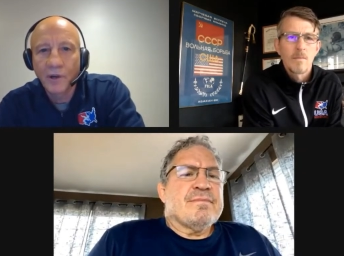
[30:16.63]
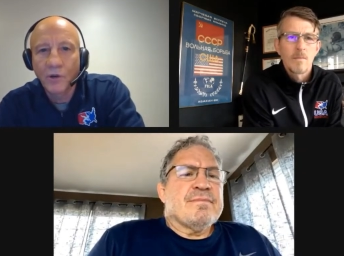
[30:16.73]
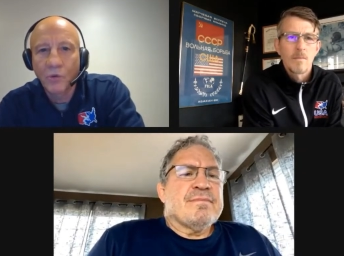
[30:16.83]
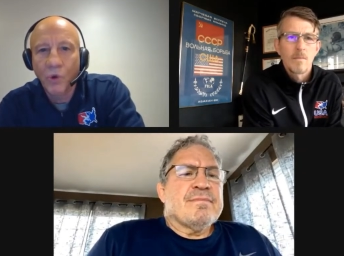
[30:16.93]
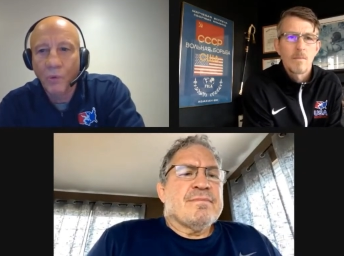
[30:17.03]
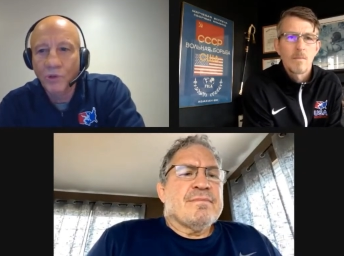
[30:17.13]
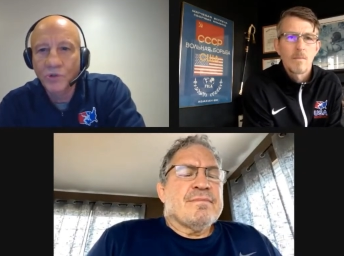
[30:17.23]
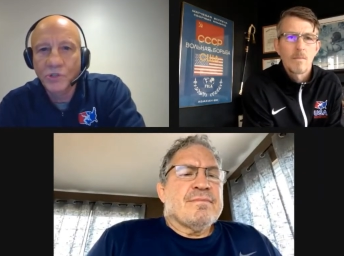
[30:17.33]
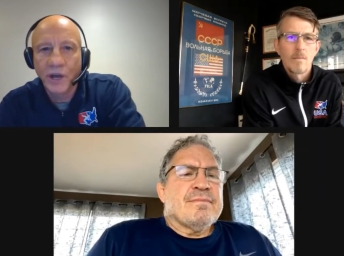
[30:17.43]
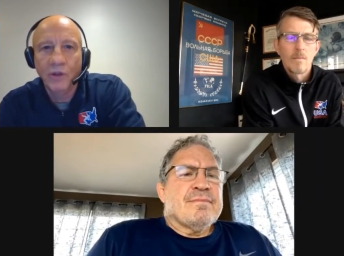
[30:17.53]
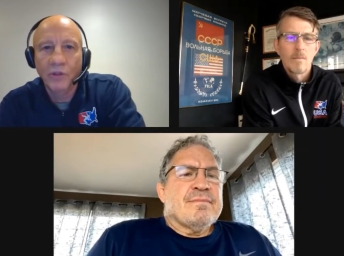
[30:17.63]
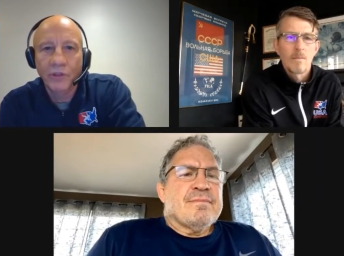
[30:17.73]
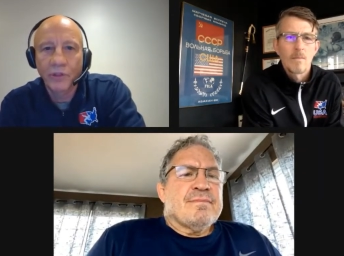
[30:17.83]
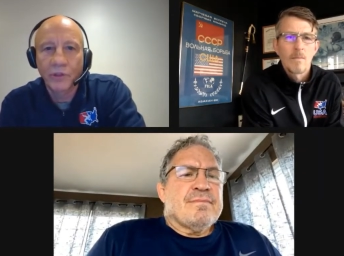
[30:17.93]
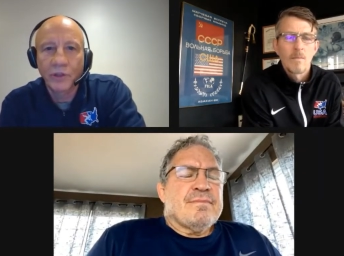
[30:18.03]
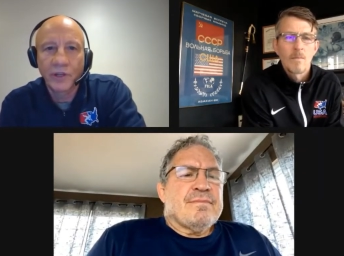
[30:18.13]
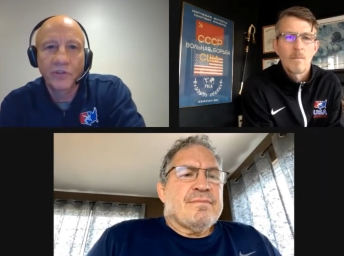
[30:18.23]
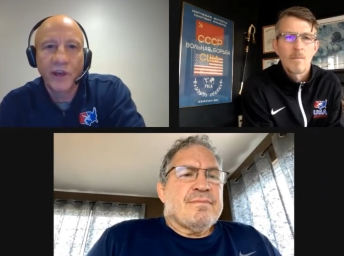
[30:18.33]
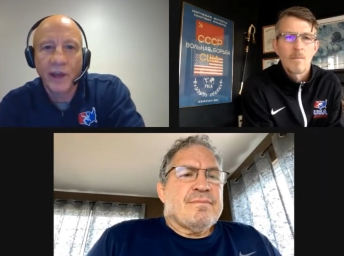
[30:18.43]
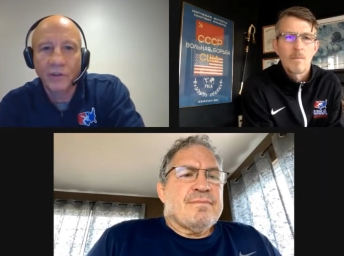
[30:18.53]
Speaker 1: what would you tell
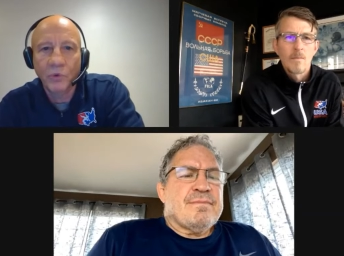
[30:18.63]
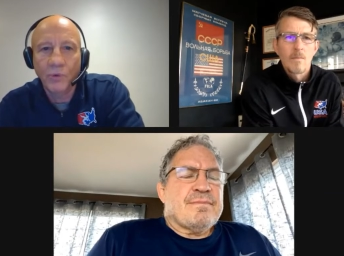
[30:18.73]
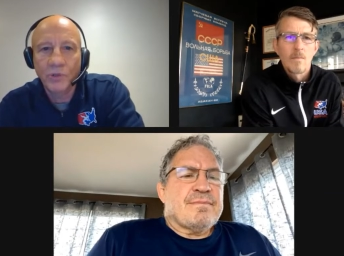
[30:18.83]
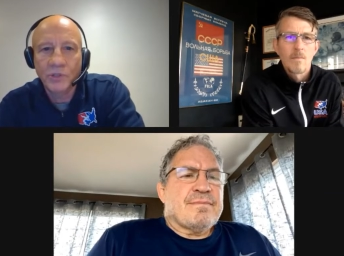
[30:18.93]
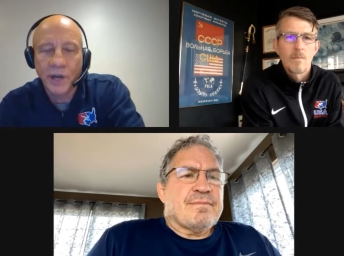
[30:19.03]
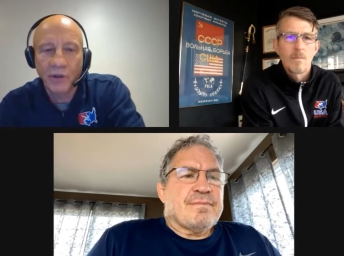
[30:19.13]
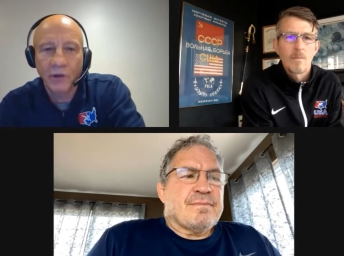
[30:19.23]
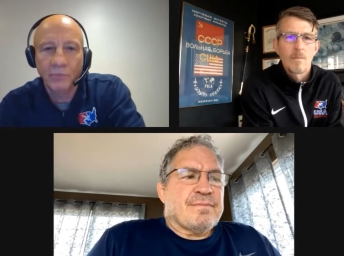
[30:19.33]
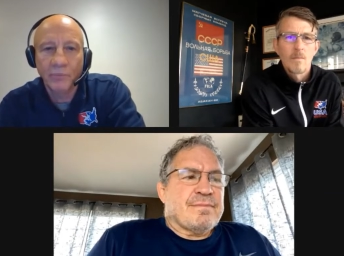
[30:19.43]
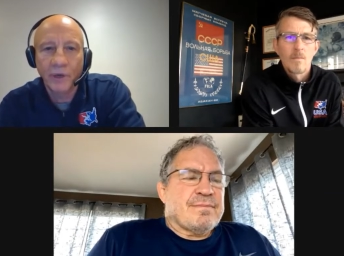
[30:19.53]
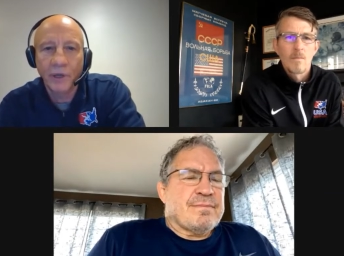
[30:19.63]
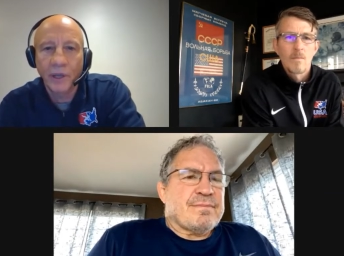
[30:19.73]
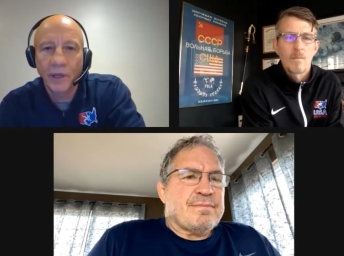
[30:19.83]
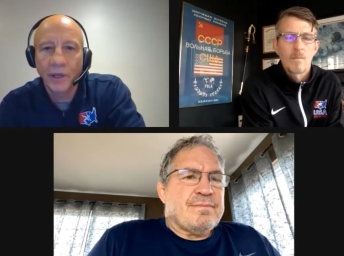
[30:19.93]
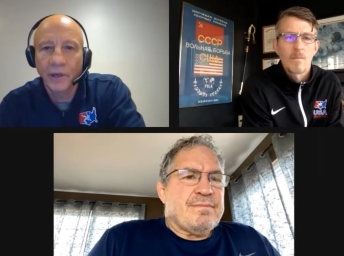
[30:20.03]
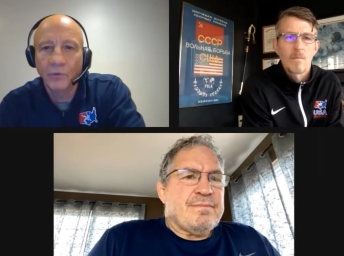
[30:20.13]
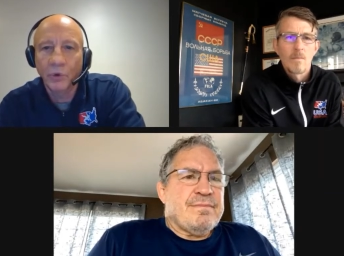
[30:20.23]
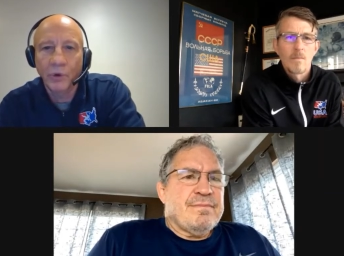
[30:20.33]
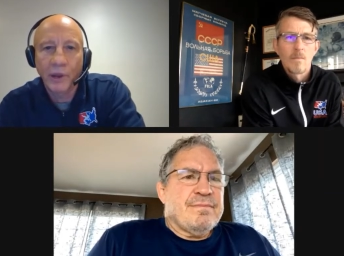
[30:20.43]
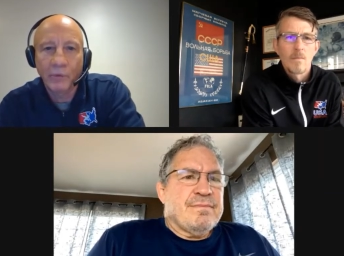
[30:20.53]
these guys what would you tell them in
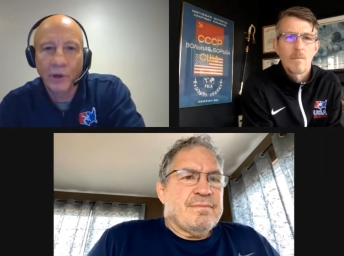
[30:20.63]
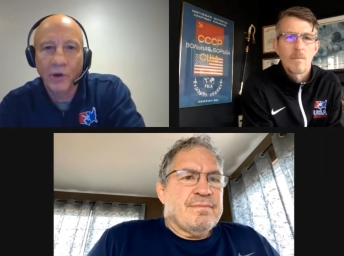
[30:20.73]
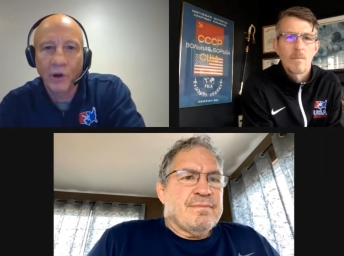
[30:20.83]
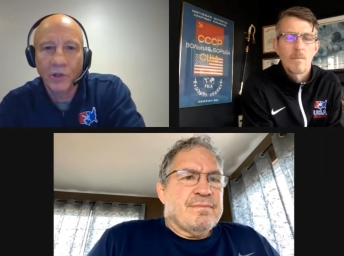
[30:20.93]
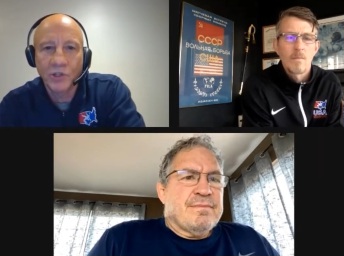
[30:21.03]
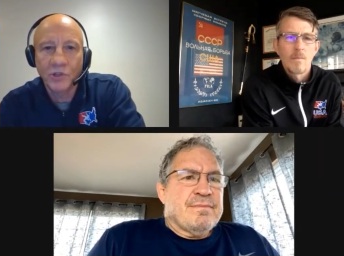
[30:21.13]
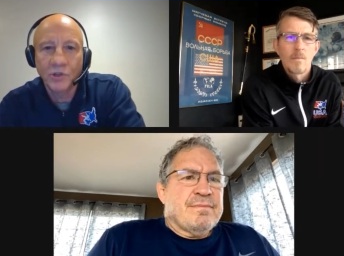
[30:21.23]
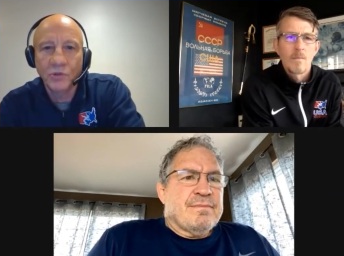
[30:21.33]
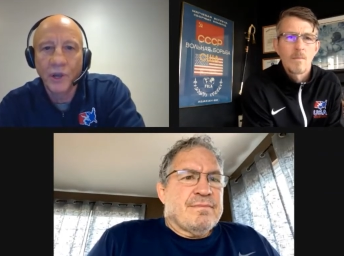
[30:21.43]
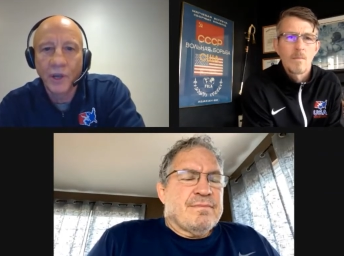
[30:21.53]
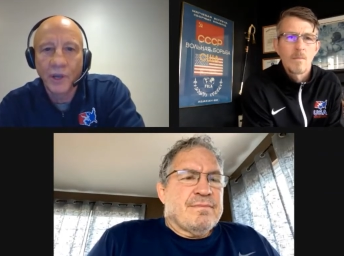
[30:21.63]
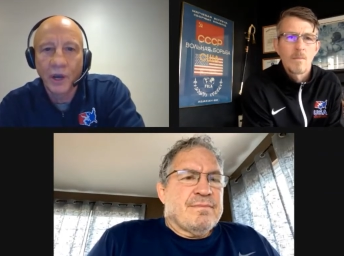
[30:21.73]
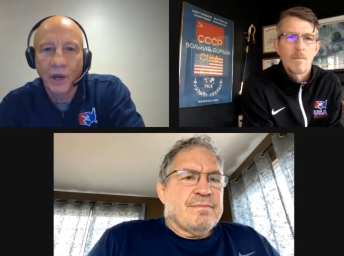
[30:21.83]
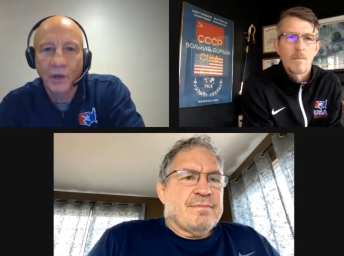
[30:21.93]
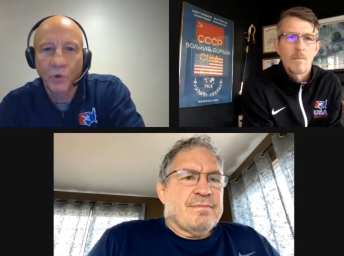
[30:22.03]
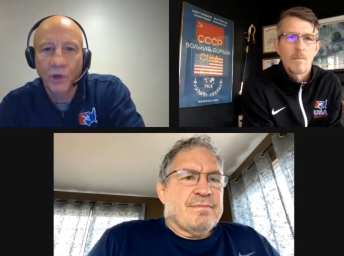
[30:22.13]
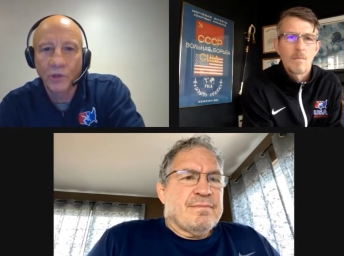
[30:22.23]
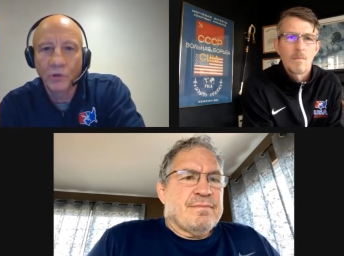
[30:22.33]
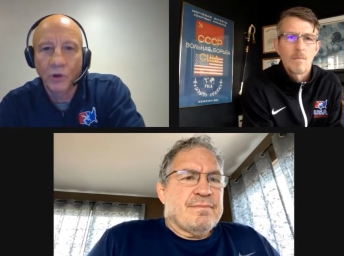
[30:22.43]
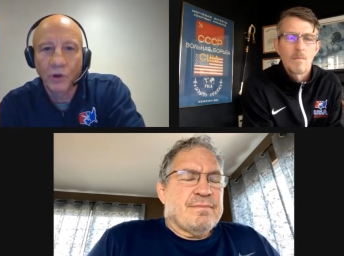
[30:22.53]
in regards to uh, what
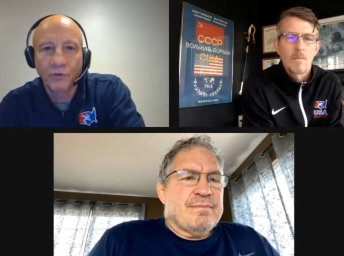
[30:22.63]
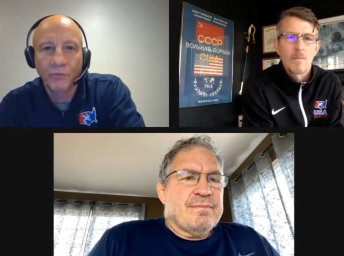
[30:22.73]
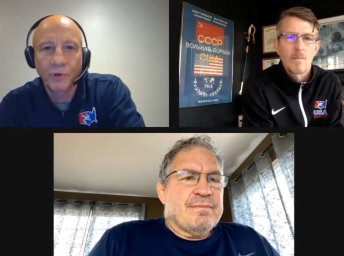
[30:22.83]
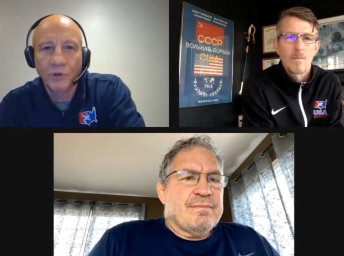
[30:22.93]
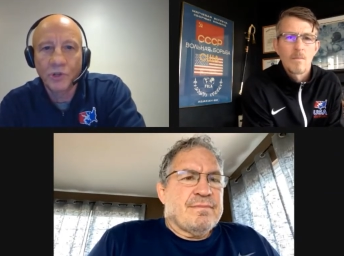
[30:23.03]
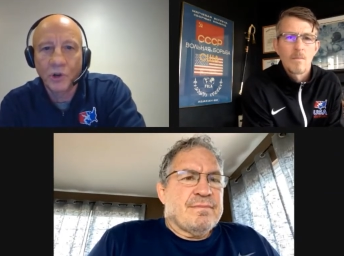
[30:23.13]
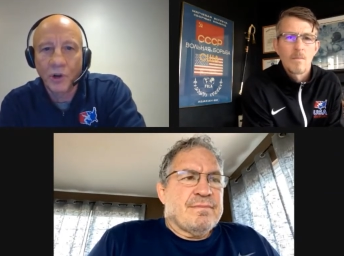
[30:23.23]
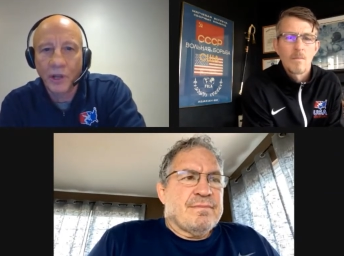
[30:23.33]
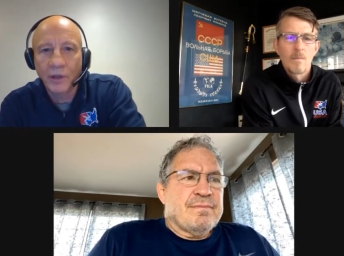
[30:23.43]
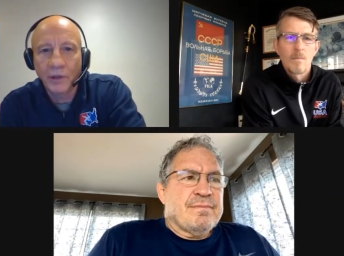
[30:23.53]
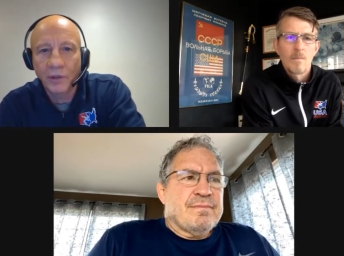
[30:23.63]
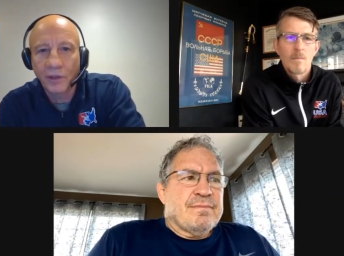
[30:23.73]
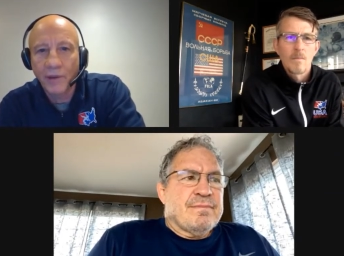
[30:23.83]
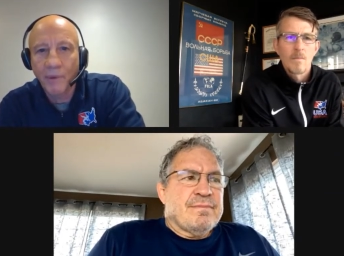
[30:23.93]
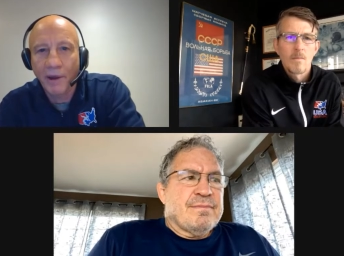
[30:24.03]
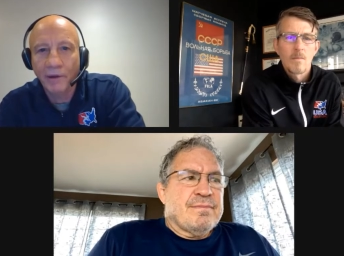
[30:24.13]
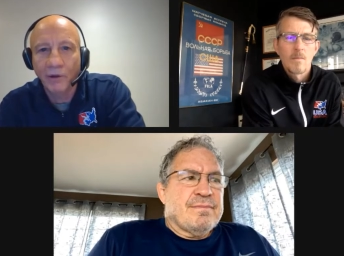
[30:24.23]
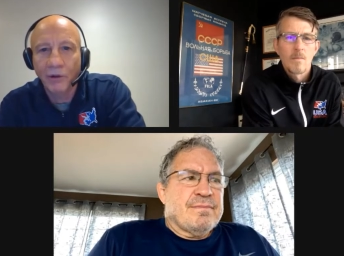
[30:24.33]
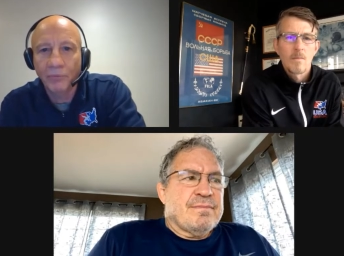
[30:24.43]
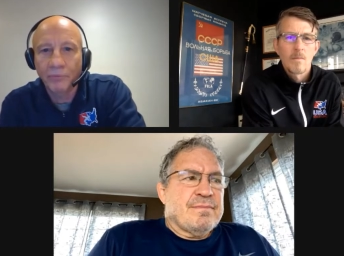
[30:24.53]
you learned from your journey that they might
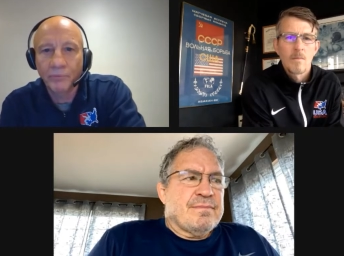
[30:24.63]
learn?